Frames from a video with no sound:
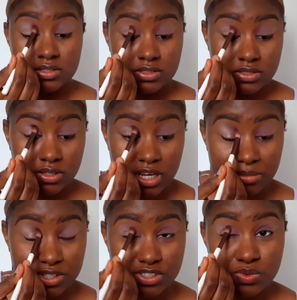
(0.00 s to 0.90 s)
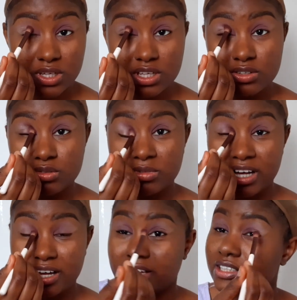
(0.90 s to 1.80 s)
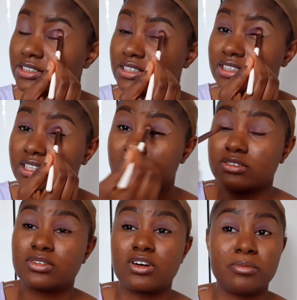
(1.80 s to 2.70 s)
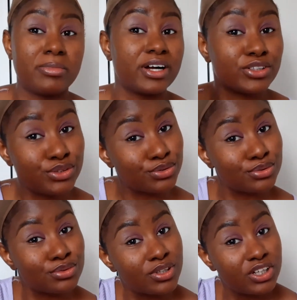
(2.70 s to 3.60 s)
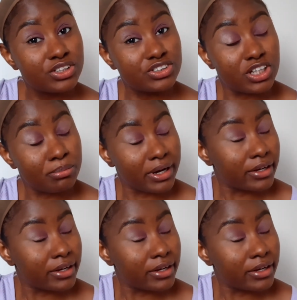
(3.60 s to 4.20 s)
So let me just quickly do my eyes and then come back to share my